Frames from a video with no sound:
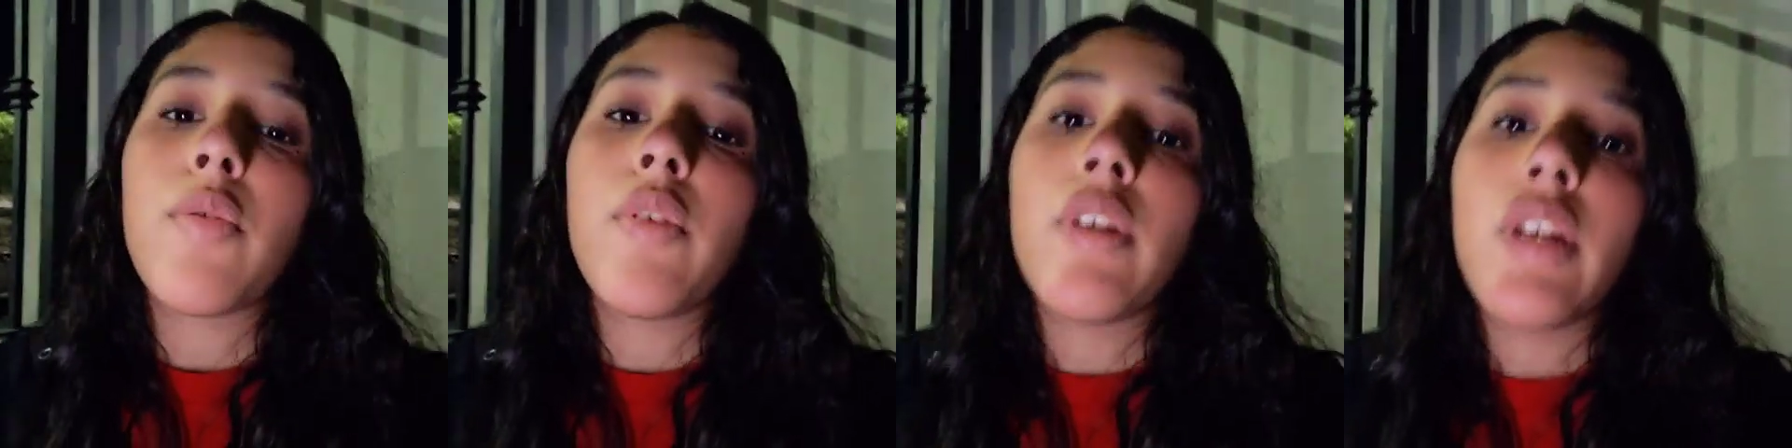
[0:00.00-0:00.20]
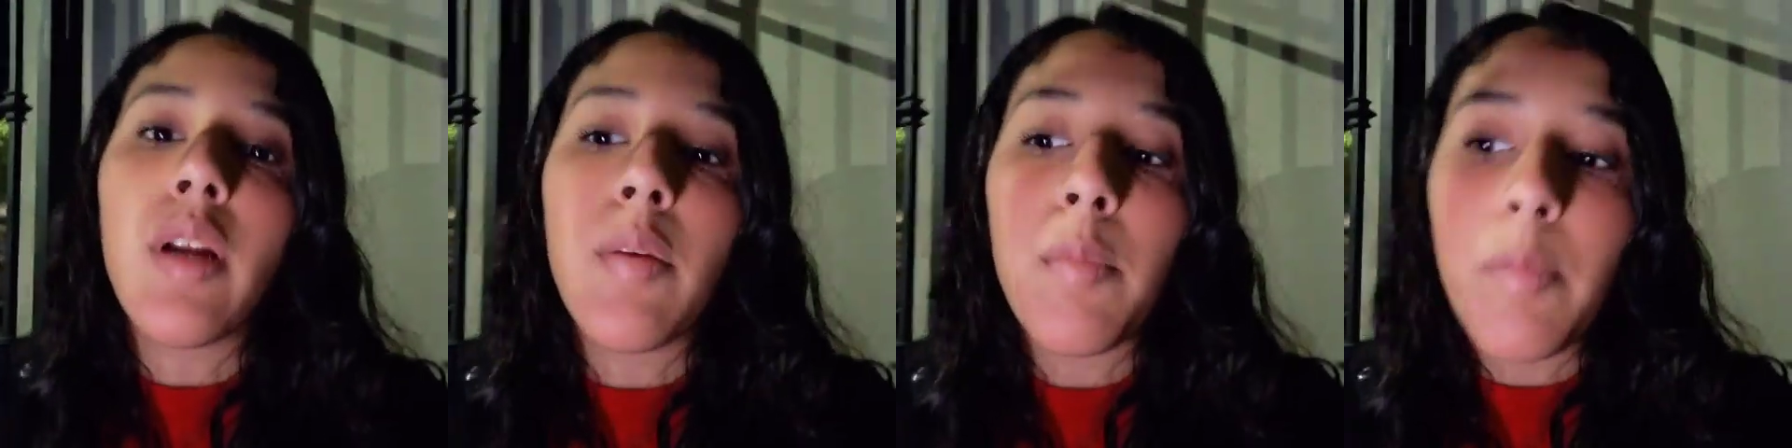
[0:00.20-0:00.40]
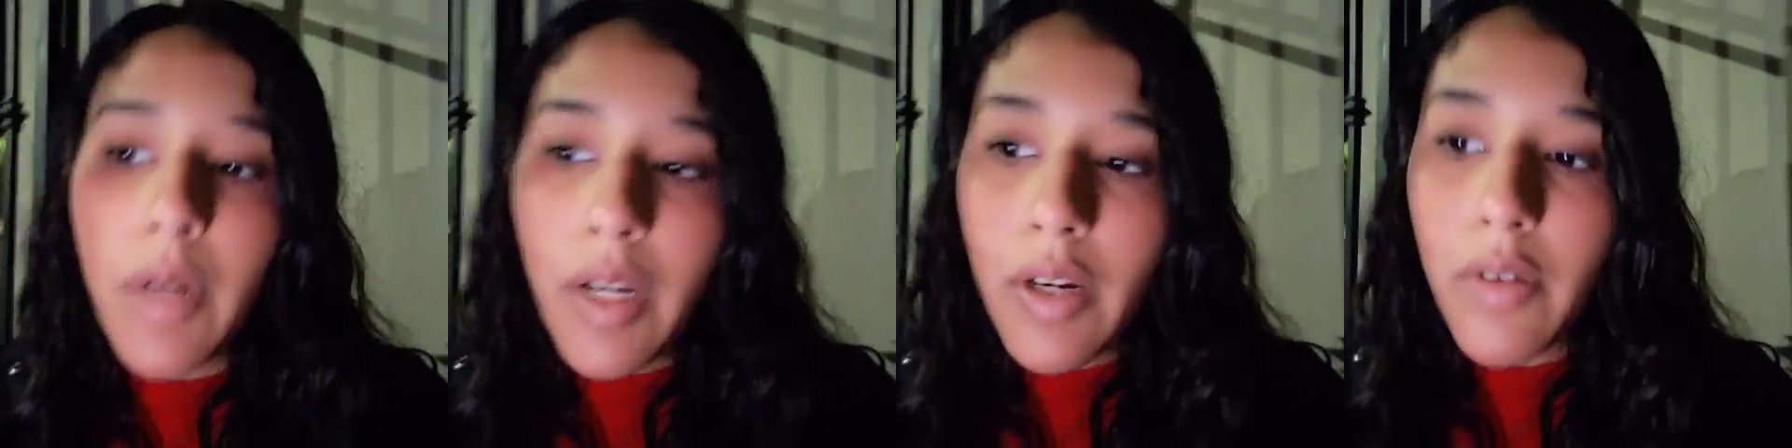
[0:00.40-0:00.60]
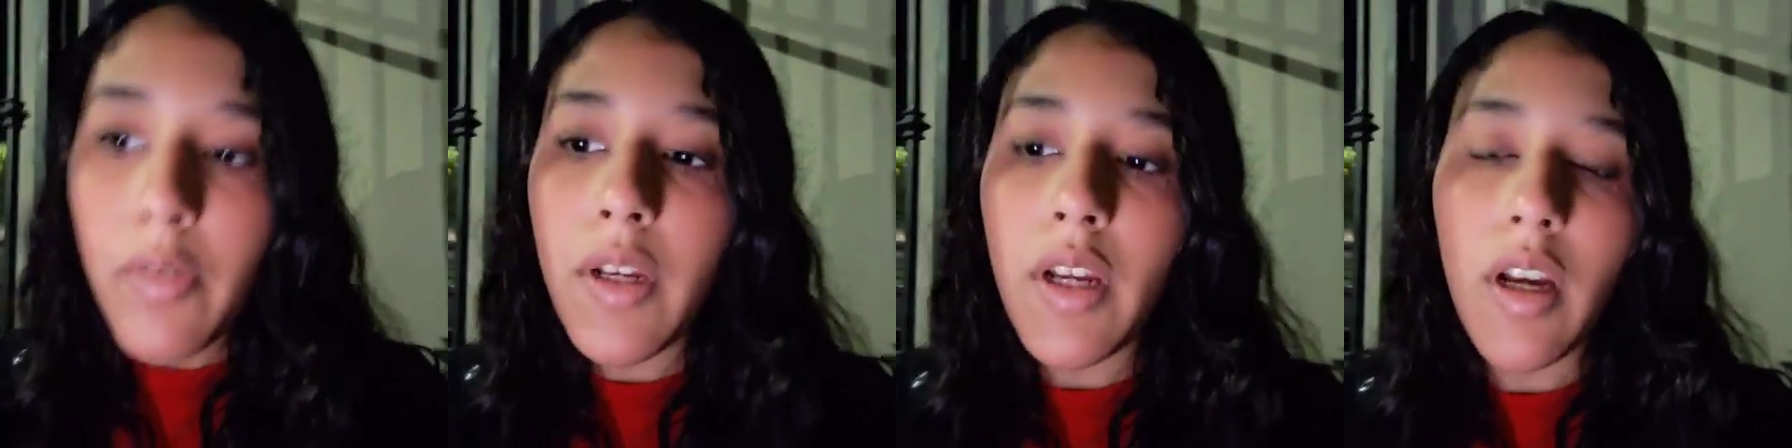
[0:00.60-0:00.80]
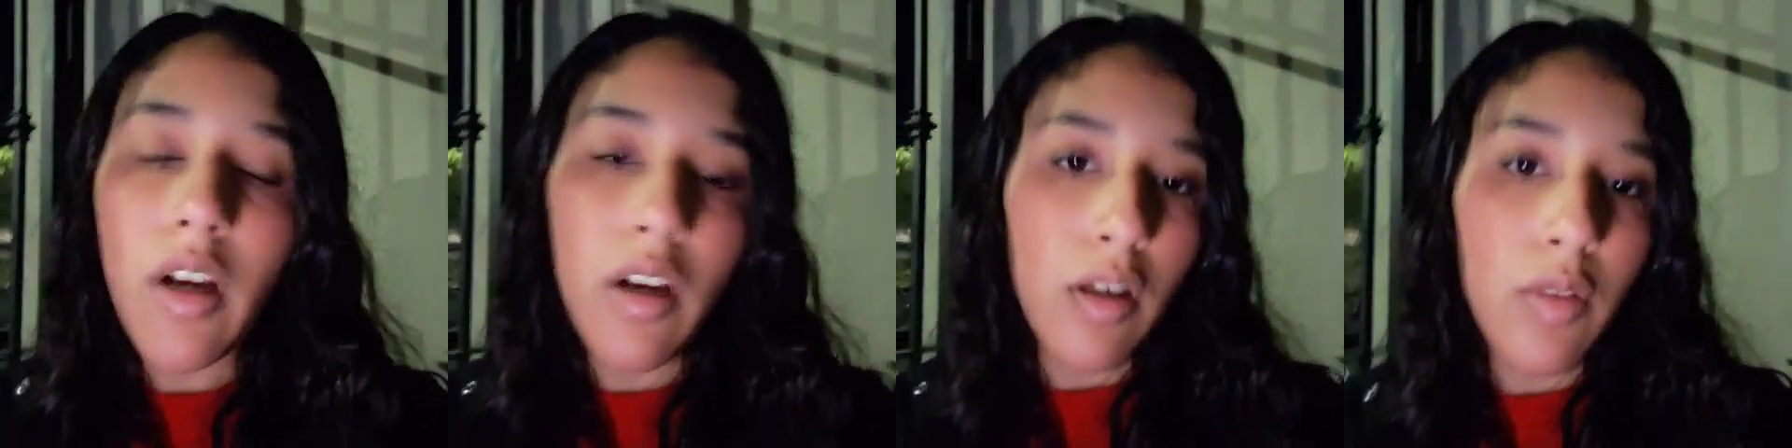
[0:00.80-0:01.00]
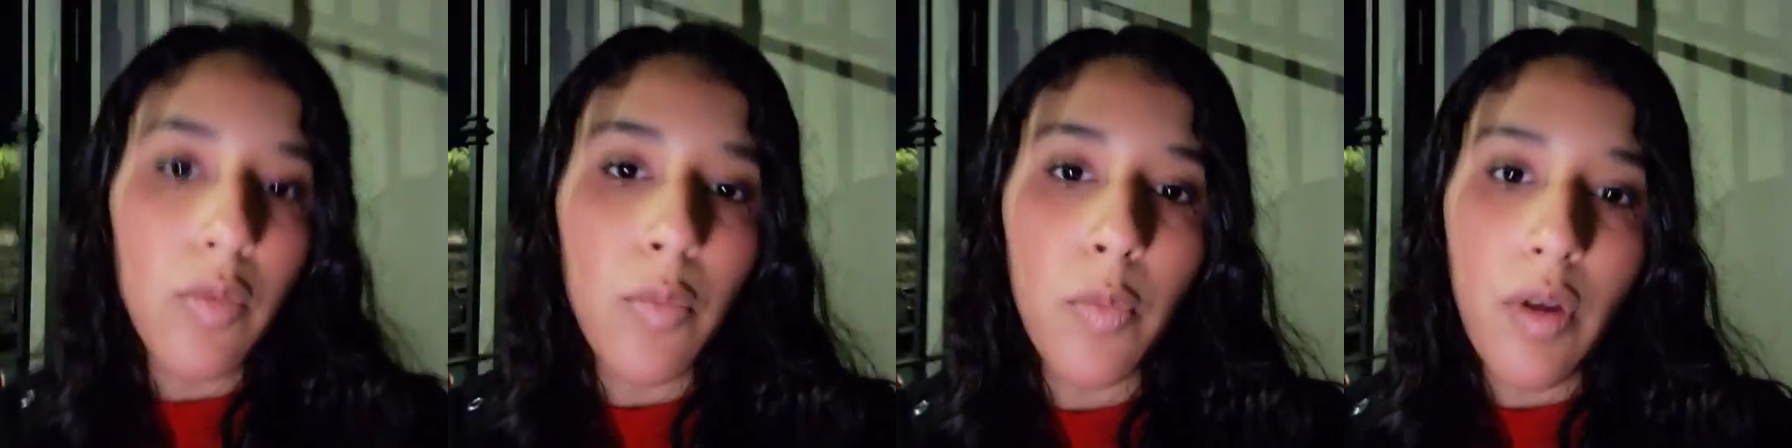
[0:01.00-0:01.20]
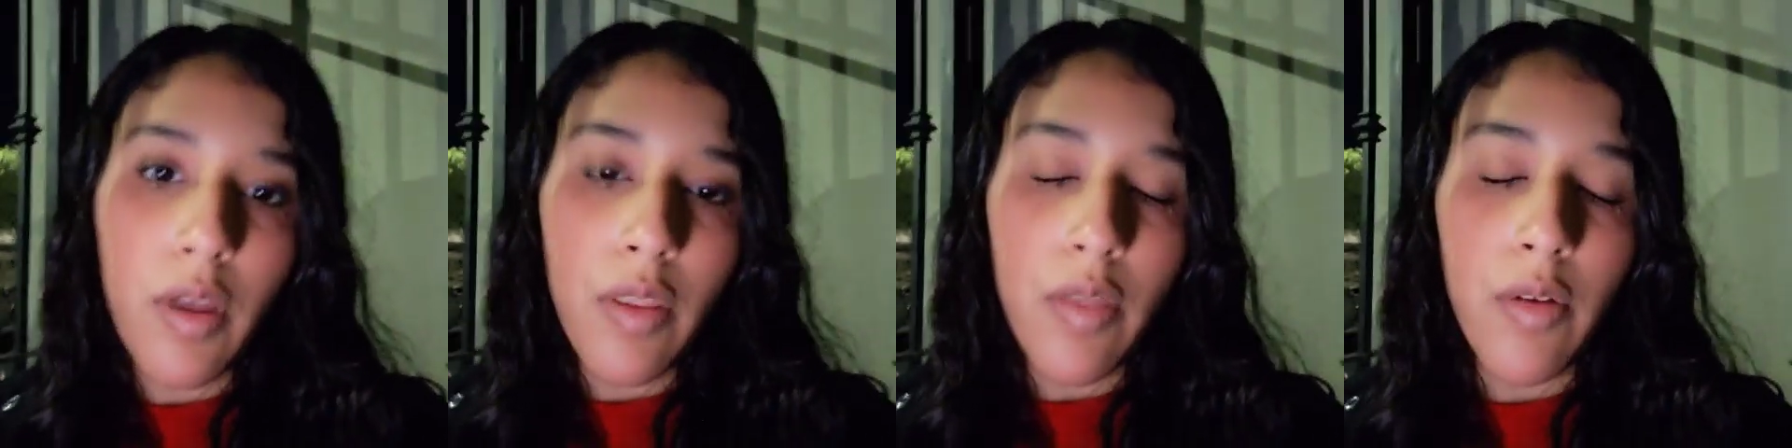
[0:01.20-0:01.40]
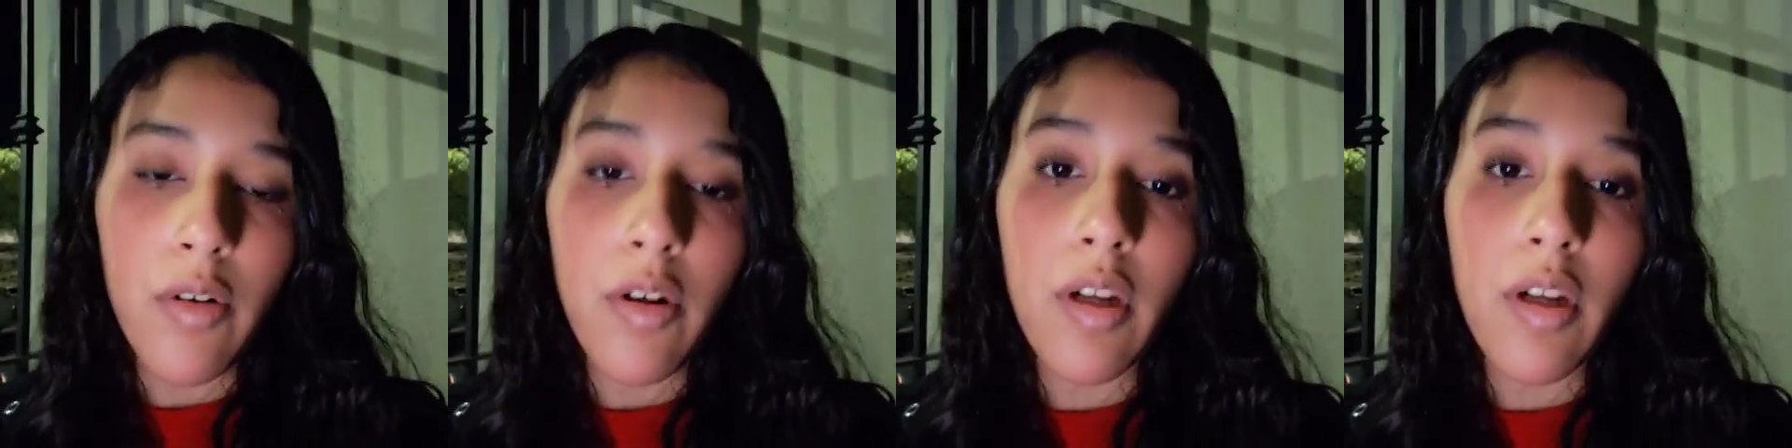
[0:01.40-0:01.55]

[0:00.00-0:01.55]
a very hot weather,